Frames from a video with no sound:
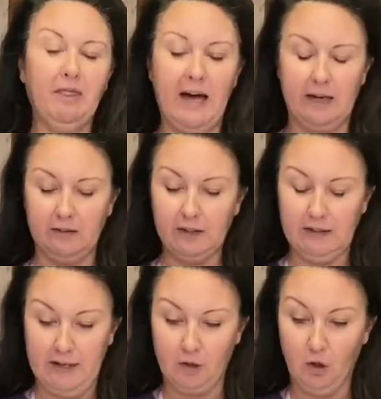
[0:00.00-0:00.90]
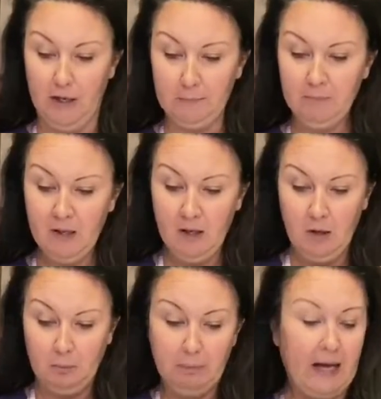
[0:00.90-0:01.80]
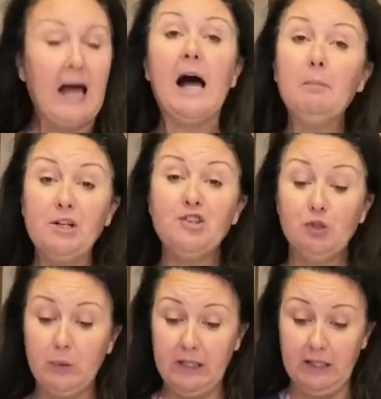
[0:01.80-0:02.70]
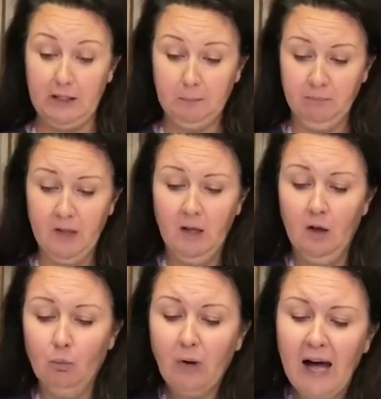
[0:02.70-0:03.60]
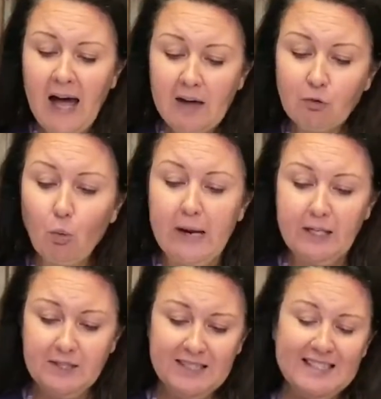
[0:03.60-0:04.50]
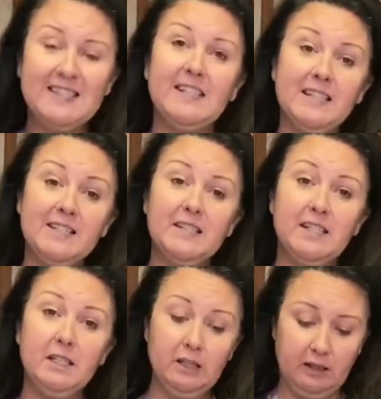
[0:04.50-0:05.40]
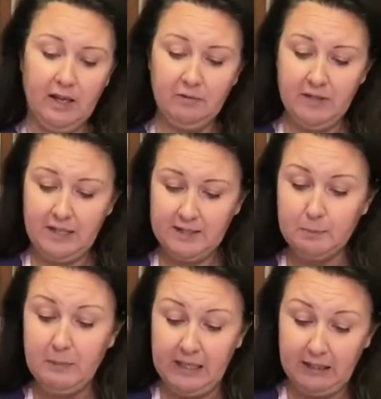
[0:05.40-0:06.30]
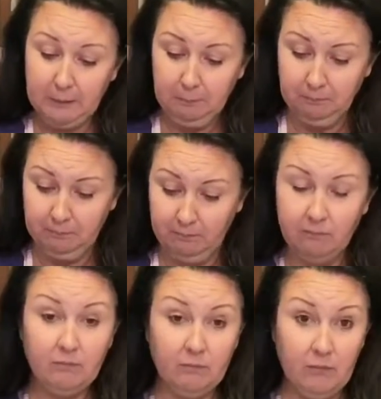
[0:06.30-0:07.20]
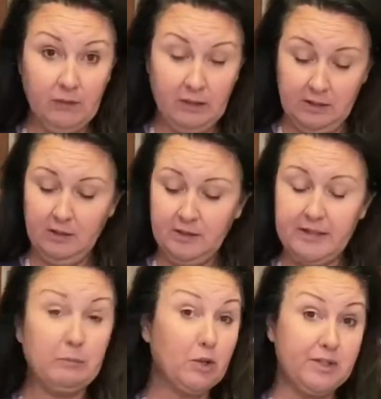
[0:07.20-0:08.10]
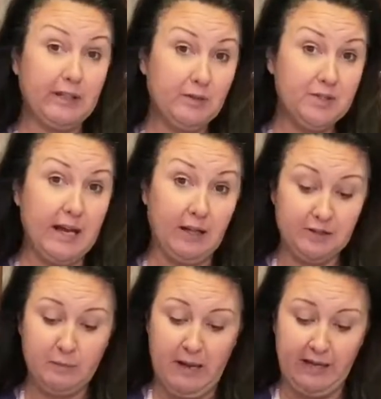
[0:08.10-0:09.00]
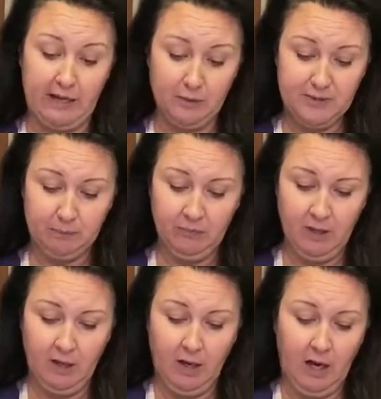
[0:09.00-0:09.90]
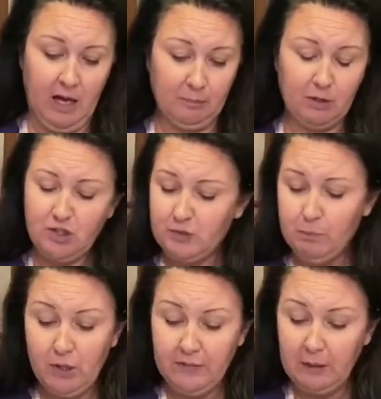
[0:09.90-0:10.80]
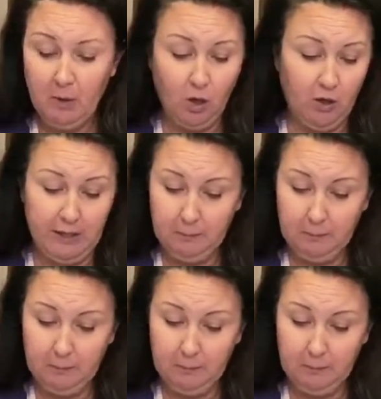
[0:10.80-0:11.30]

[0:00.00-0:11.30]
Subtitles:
that a little later on. But how much do we need? Well, I have around 60 of these mini San Marzano style tomatoes. I'm going to just put them on